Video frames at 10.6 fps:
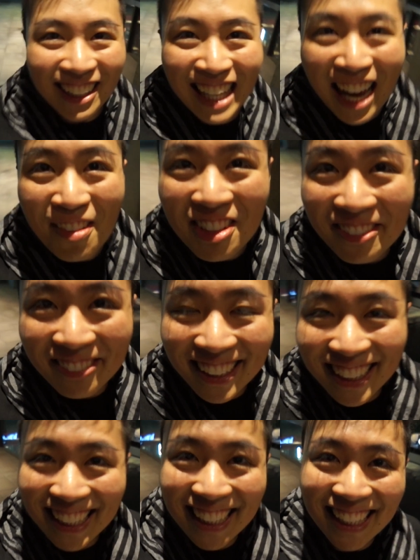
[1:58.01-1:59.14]
camera
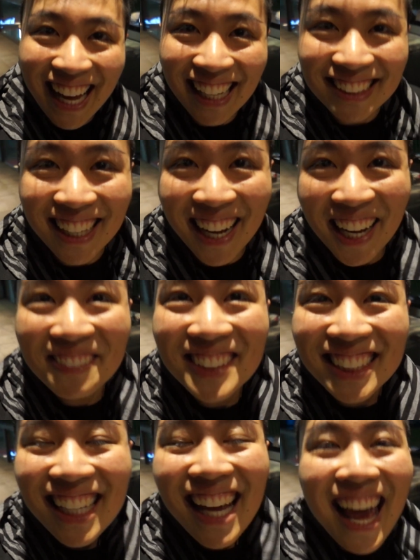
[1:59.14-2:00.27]
friendly at times.
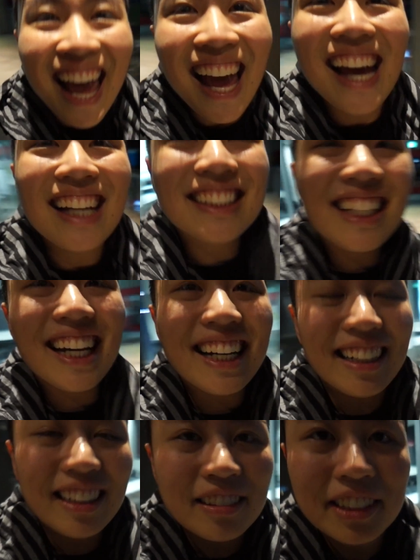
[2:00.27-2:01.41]
And
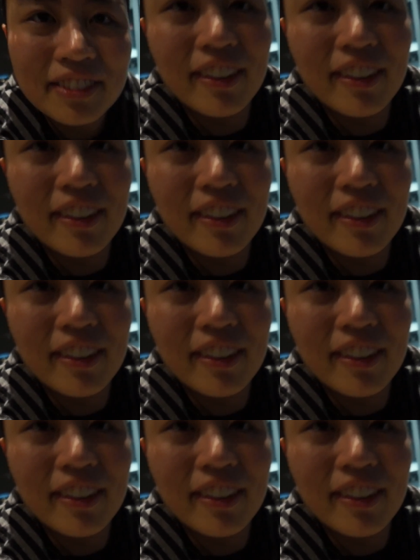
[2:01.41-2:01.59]
yeah, it was